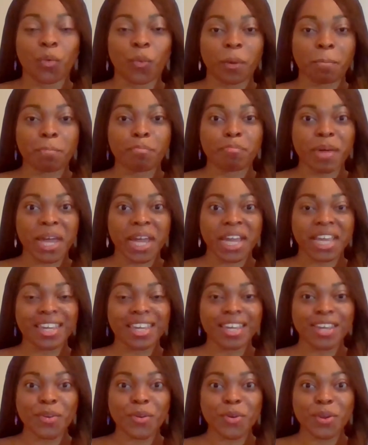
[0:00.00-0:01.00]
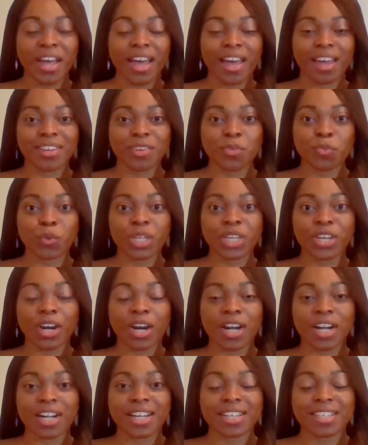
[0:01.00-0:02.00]
We're back here and we
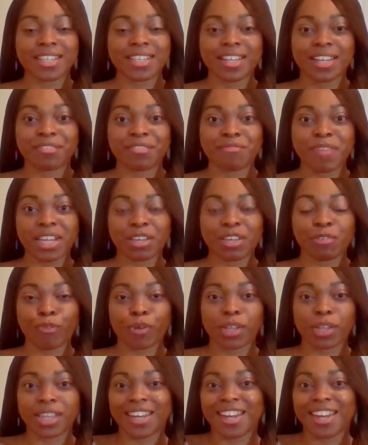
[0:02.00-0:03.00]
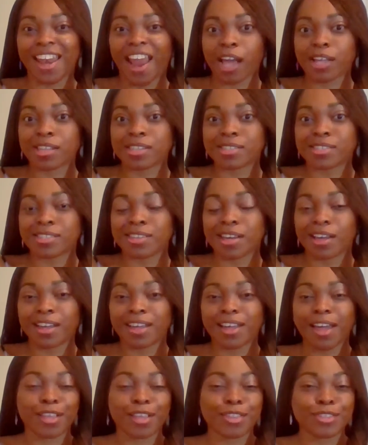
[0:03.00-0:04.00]
are ready for the next
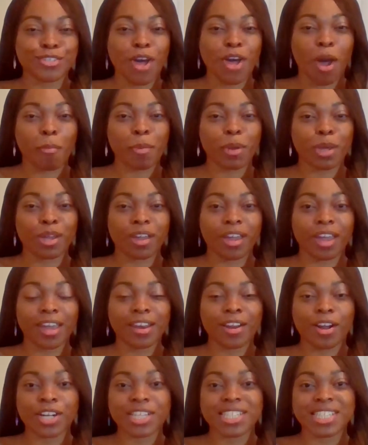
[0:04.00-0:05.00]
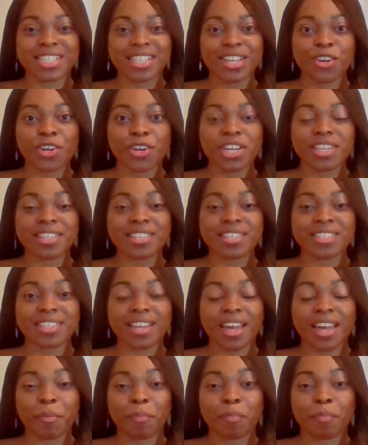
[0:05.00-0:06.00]
topic in our series.
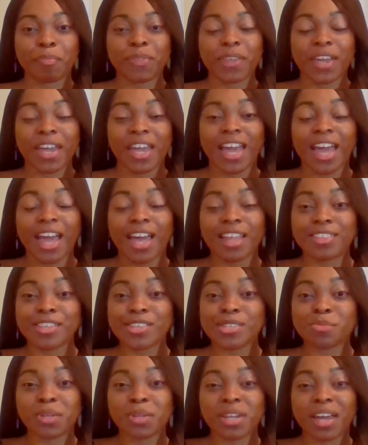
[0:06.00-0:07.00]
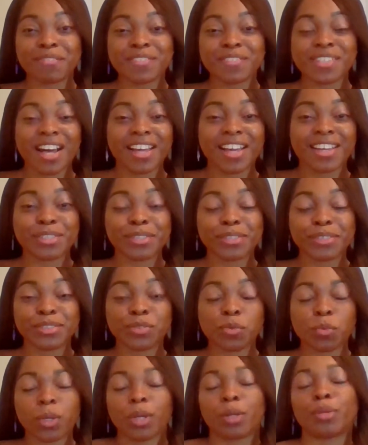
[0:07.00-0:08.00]
And this one I titled,
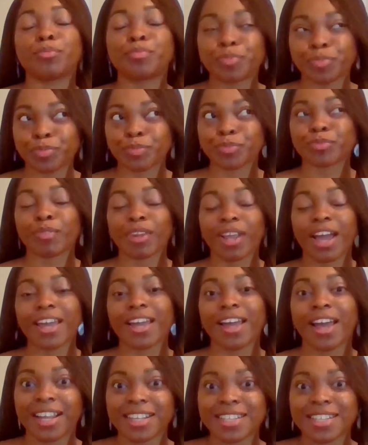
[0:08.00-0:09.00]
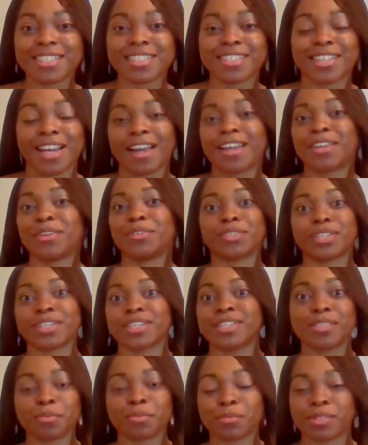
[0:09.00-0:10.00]
well, I had to title
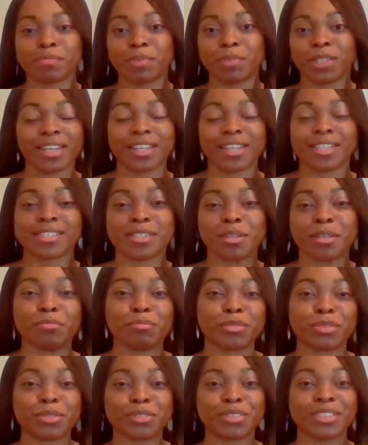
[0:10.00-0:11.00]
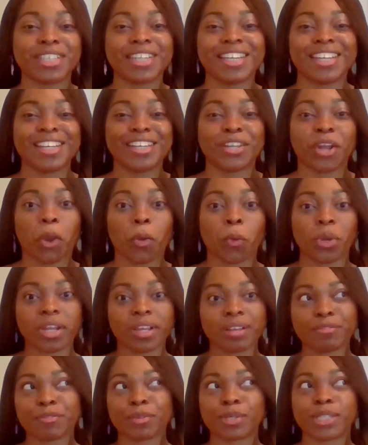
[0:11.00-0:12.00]
because it was plain and simple. No
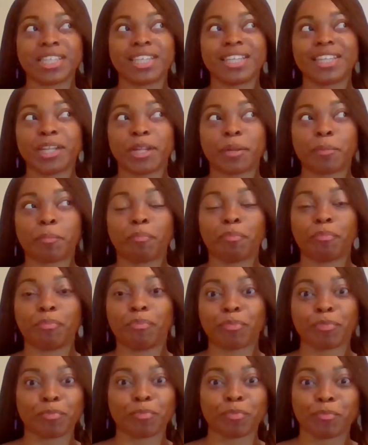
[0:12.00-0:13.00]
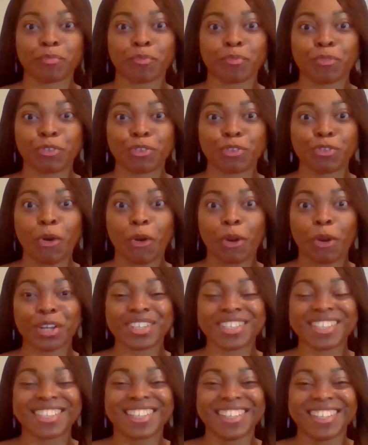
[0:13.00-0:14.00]
need for the
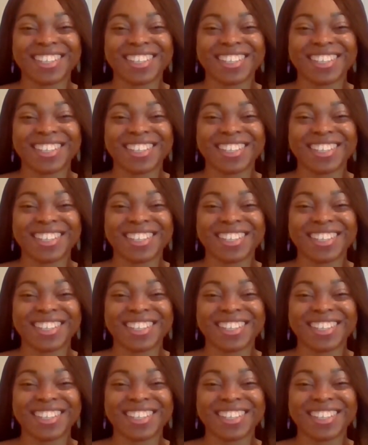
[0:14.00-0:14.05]
rhetoric.